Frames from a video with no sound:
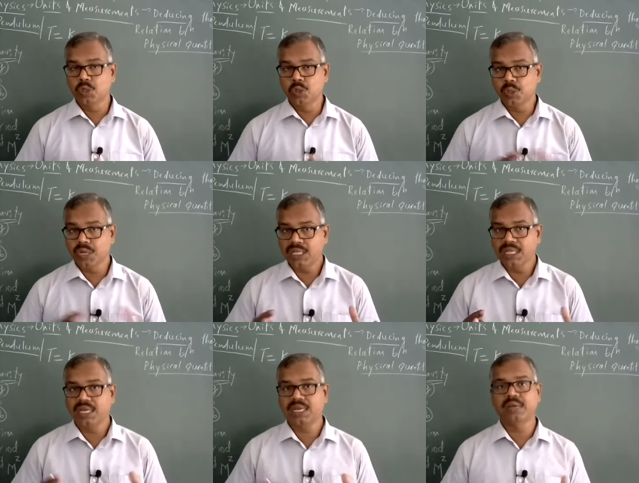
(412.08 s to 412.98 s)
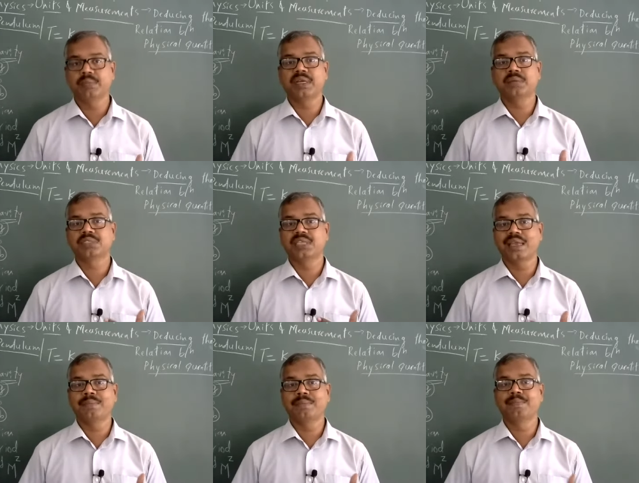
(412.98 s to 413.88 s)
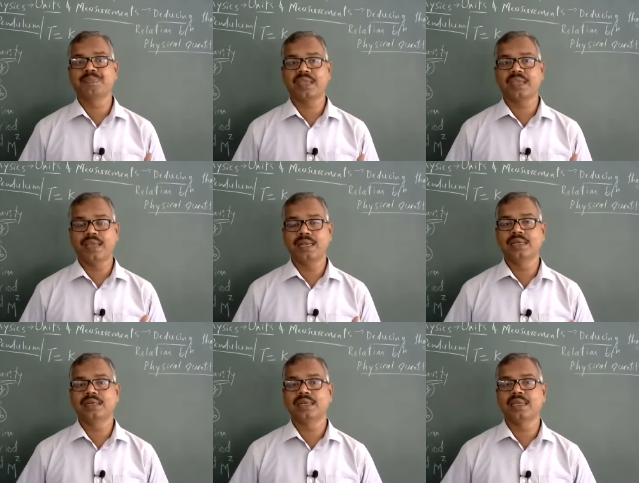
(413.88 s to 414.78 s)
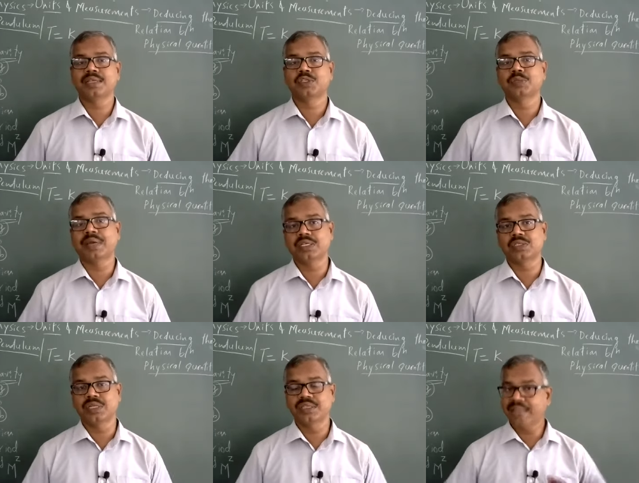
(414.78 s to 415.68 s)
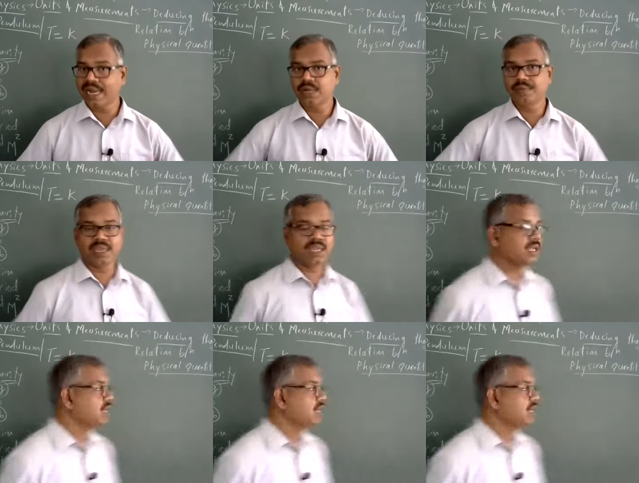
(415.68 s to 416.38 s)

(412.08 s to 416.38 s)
Together it becomes m L t raised to minus 2. In that way,